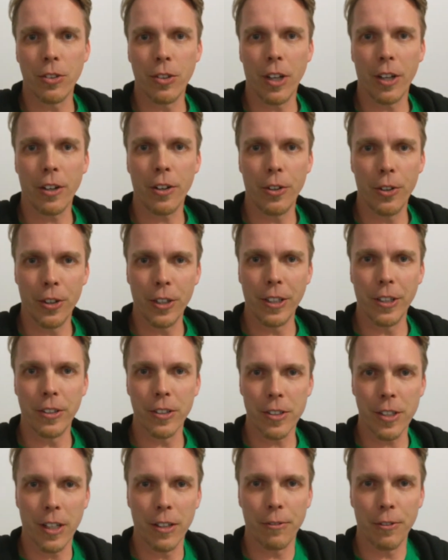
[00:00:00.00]
you're not hurting
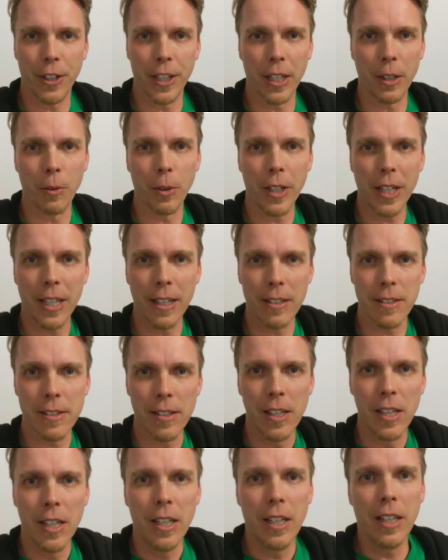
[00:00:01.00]
yourself or anyone else.